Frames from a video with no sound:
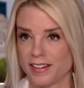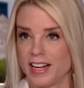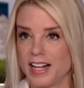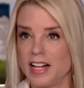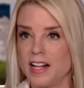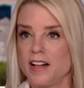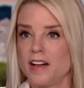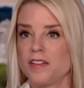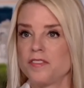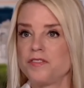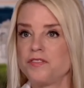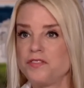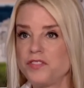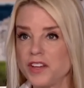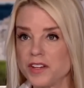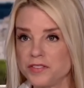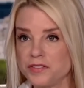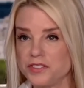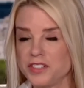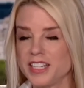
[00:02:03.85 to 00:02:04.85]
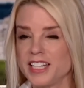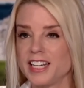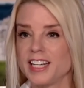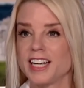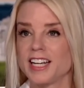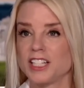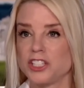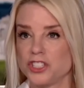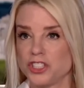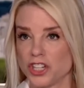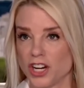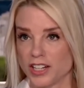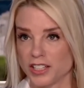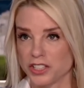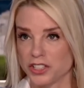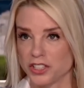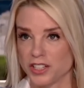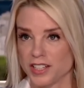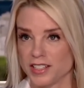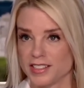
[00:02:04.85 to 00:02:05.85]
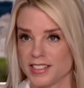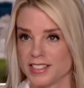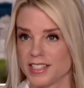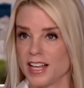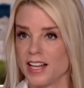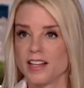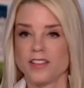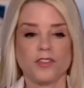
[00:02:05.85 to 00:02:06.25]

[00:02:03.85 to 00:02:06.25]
50 injunctions.